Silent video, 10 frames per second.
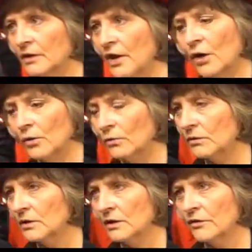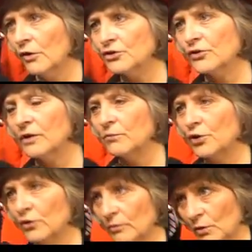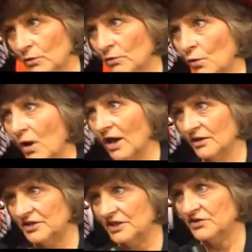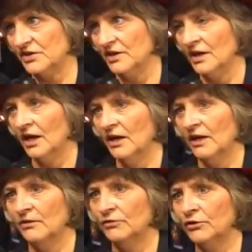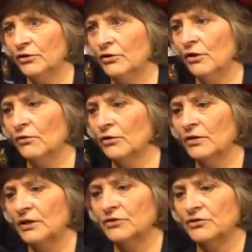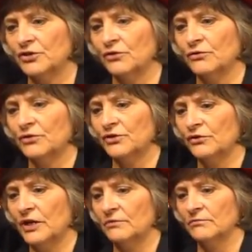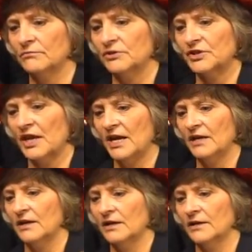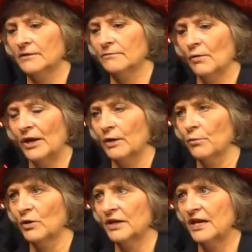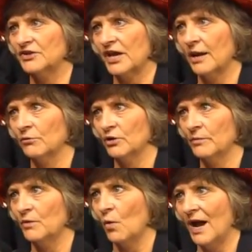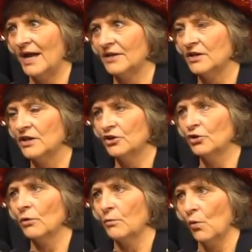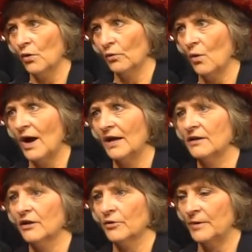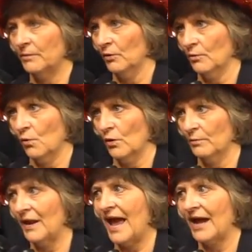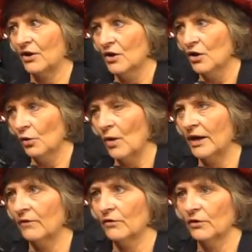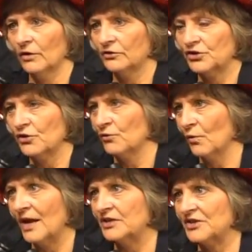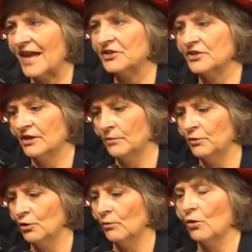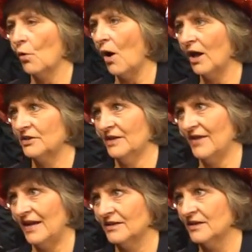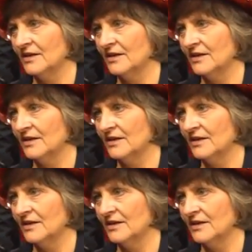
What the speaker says: No, those are immutable qualities. You didn't choose. You didn't say wake up one day and say I'm going to be white. You were born white. Other people are born black or whatever. A certain race. That's an immutable quality that